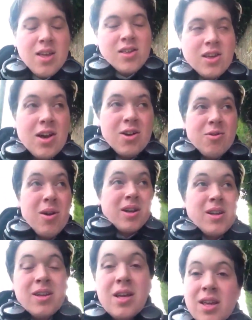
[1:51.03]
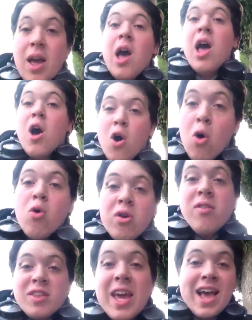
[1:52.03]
So, all of the